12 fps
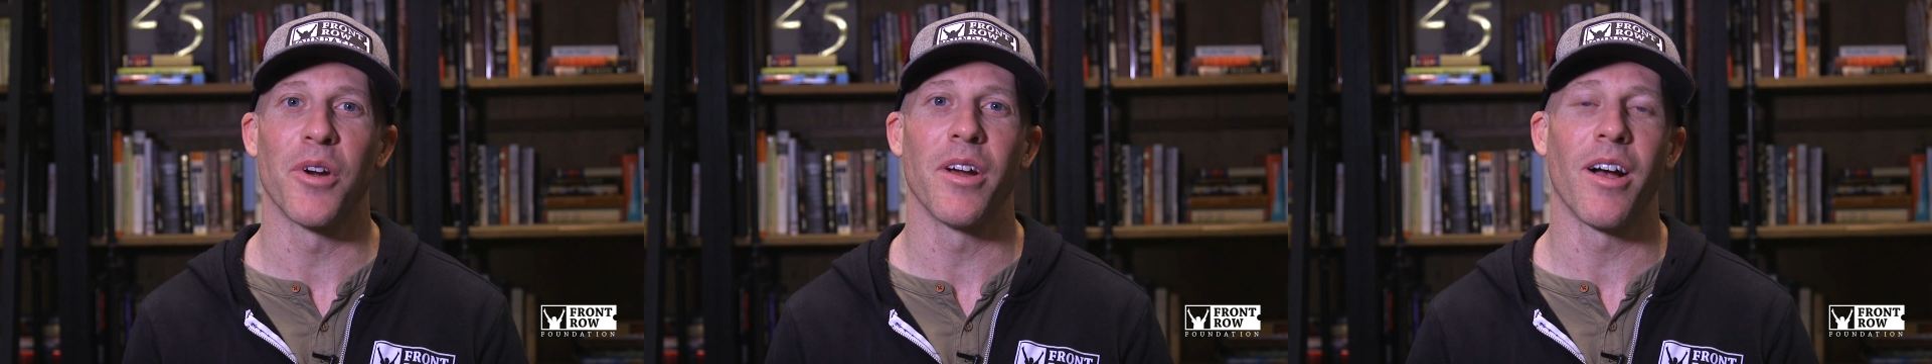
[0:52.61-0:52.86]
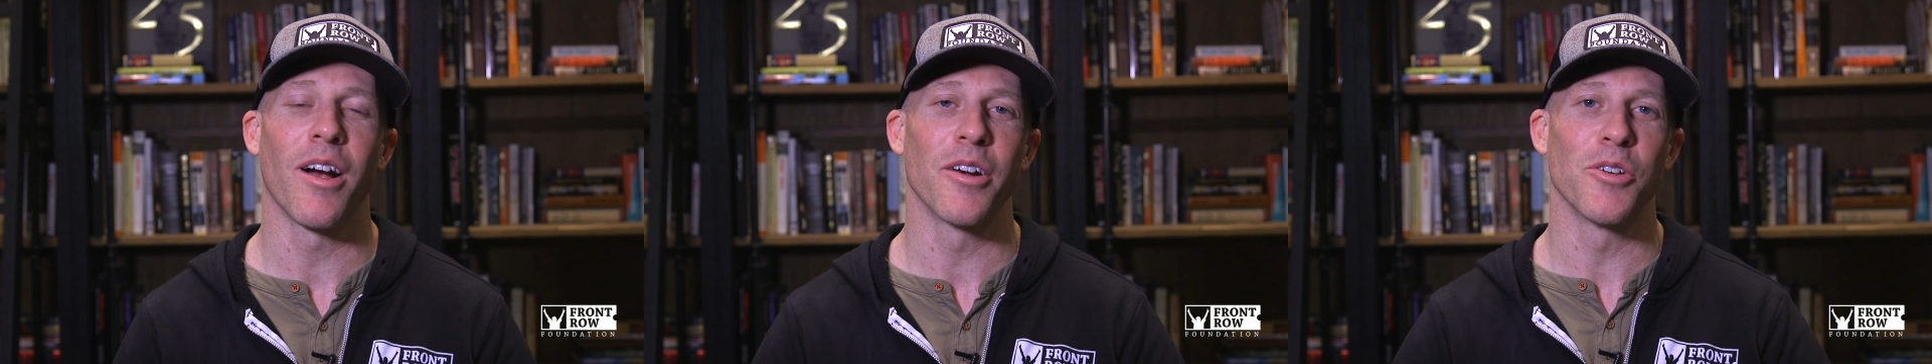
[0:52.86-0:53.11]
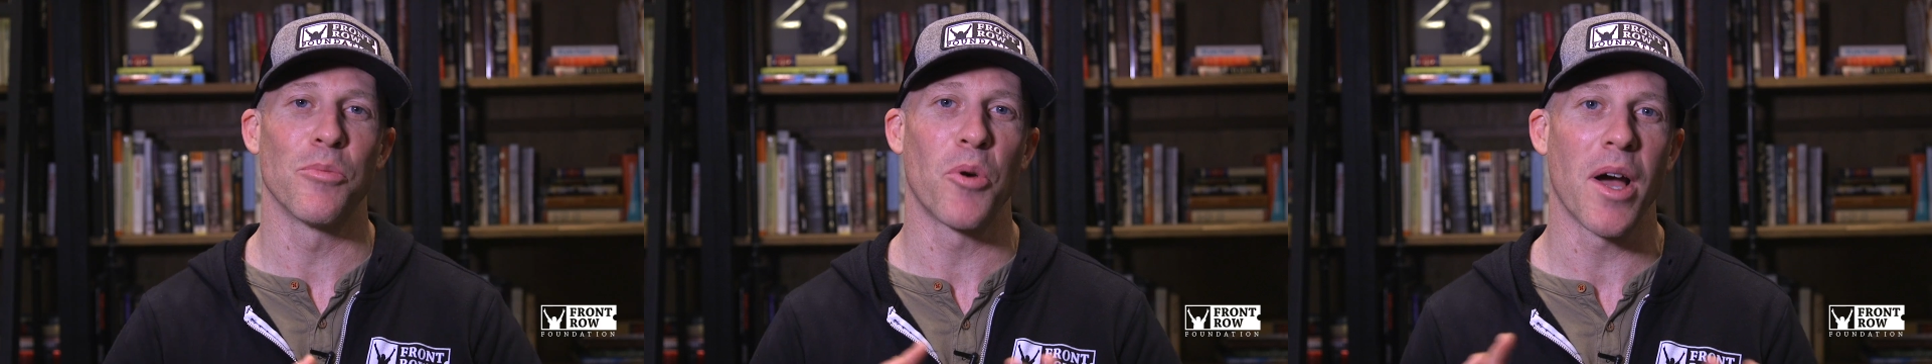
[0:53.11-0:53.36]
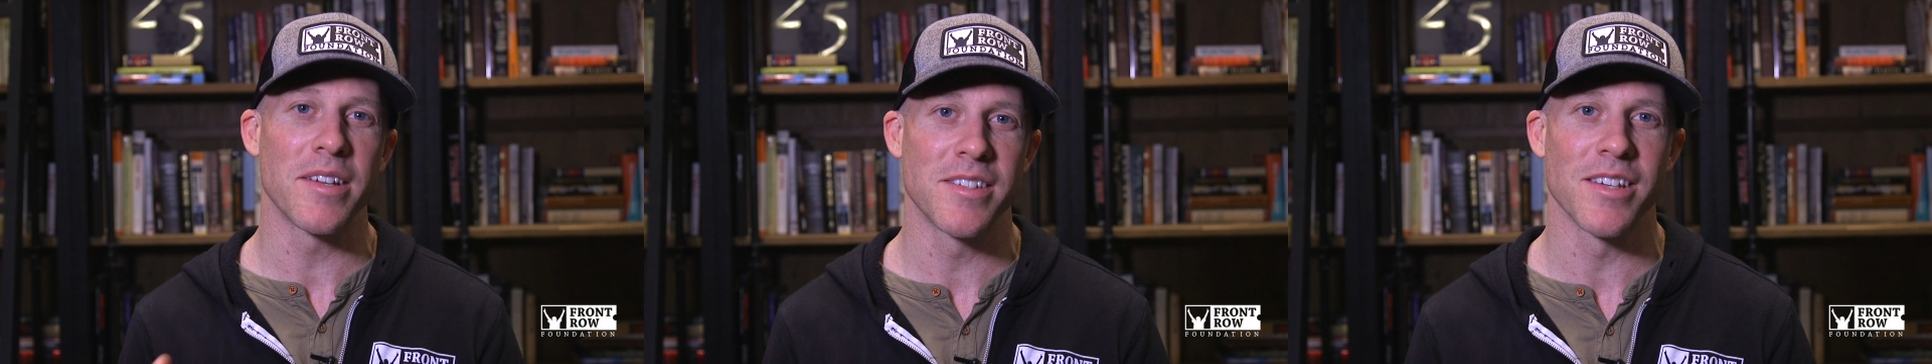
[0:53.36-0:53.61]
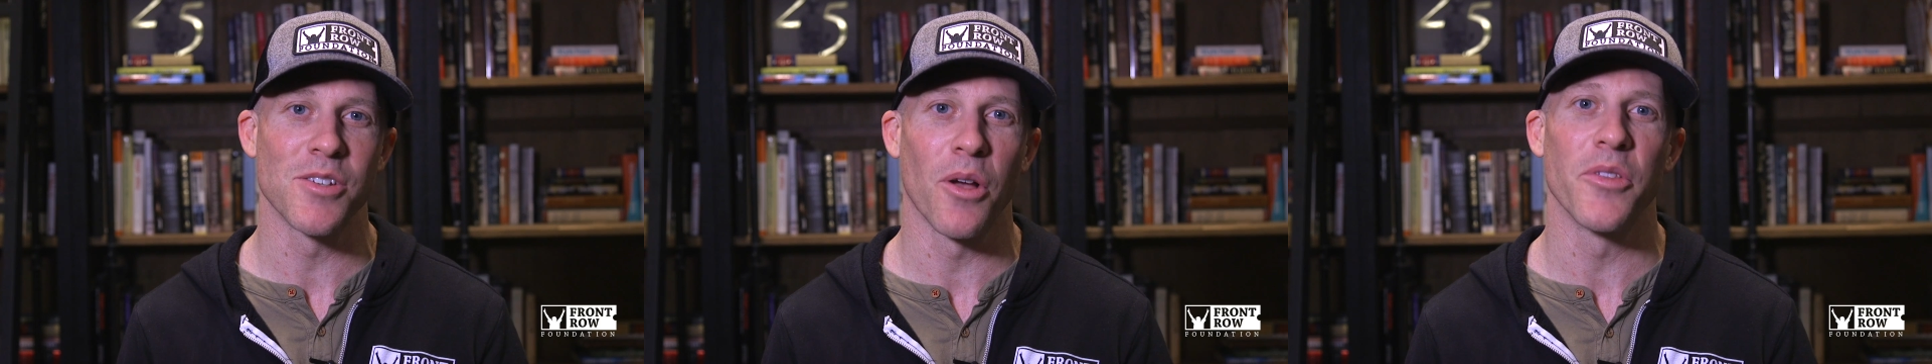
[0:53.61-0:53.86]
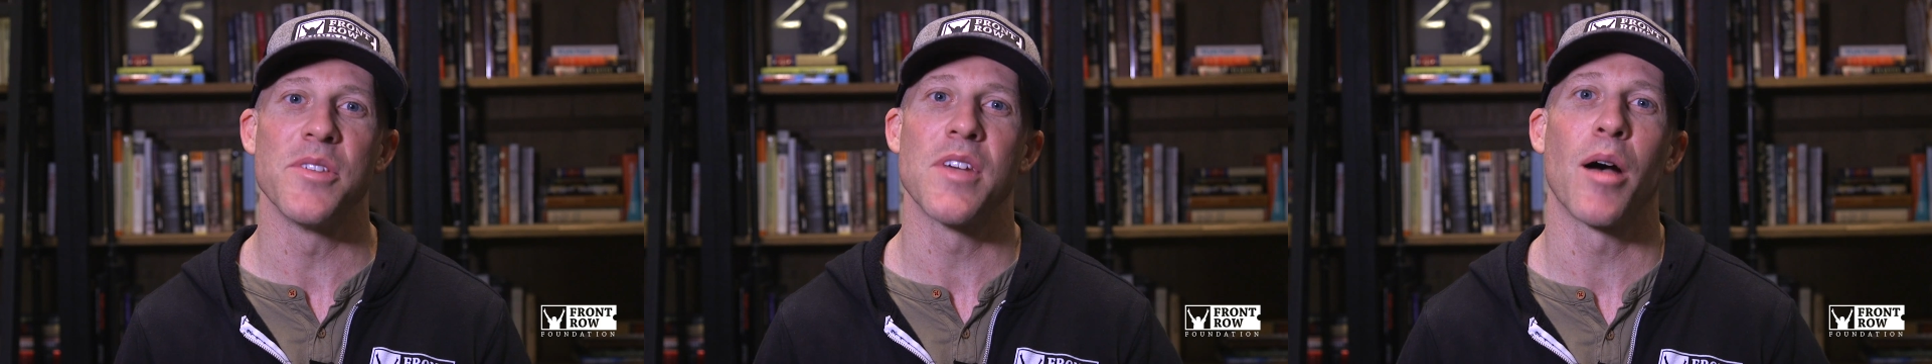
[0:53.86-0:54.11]
very hard to process
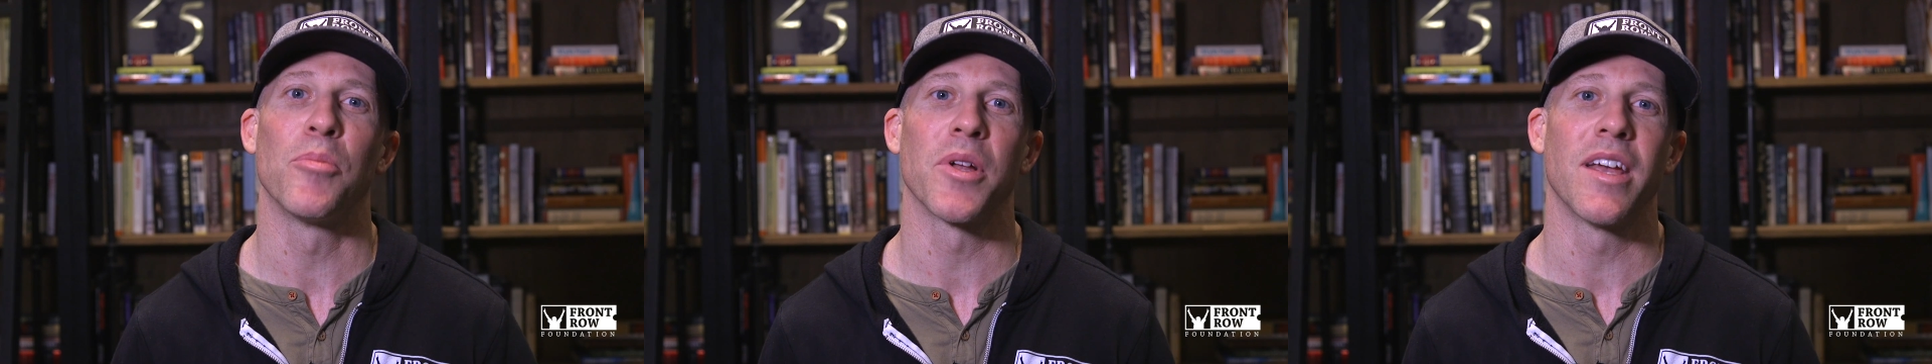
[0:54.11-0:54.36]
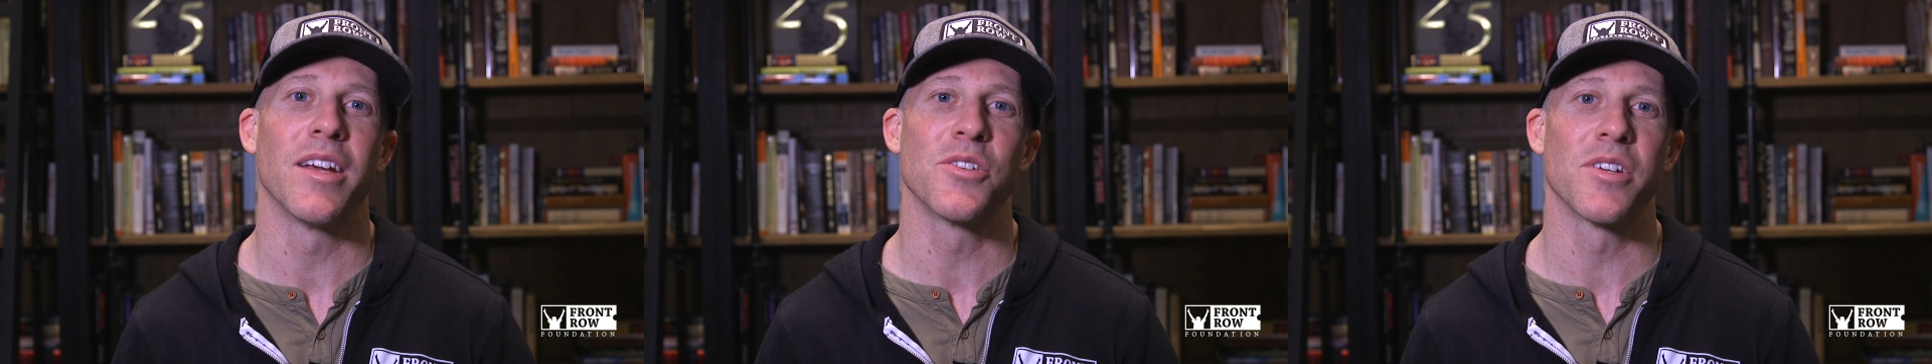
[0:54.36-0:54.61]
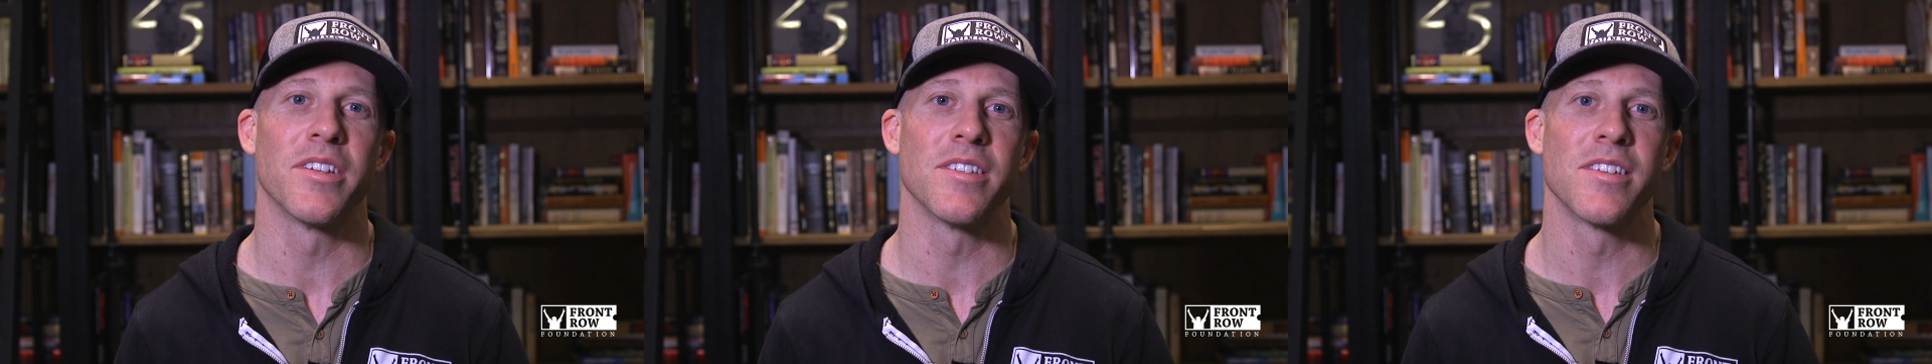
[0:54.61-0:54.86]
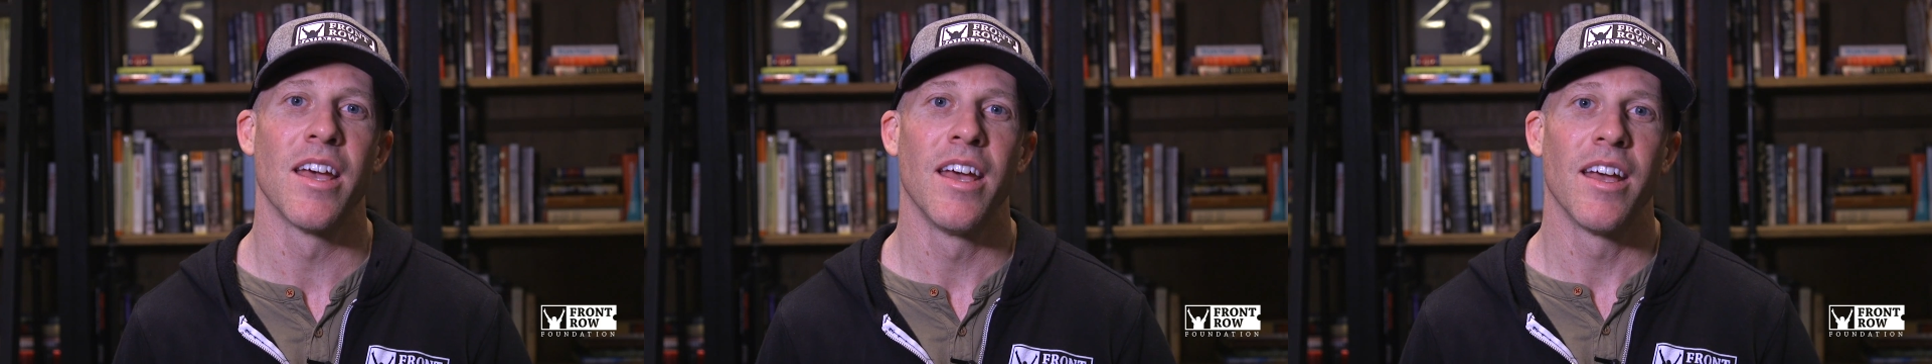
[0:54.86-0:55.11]
all these applications,